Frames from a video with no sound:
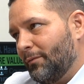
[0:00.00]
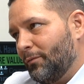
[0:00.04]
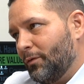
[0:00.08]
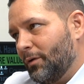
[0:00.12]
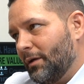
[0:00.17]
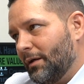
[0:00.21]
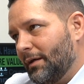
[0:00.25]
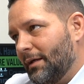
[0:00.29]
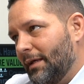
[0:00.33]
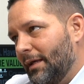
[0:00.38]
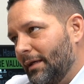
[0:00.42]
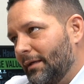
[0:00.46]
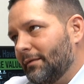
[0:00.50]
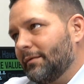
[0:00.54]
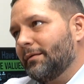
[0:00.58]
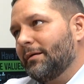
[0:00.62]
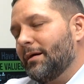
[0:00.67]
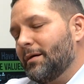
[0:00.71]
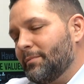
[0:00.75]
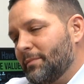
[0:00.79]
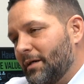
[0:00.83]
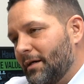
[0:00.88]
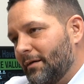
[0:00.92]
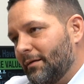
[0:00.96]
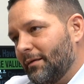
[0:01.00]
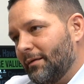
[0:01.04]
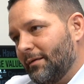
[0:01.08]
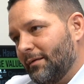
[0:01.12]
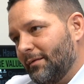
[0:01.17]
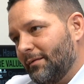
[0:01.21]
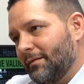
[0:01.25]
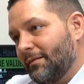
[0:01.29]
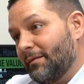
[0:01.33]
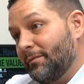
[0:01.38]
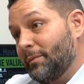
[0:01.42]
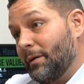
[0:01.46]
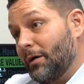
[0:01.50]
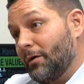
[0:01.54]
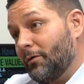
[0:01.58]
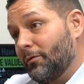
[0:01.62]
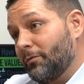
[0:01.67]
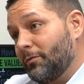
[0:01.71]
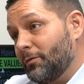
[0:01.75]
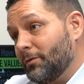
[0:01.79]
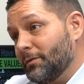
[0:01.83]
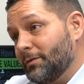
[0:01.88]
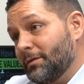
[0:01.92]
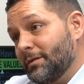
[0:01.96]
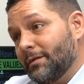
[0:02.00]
what can come out of this is powerful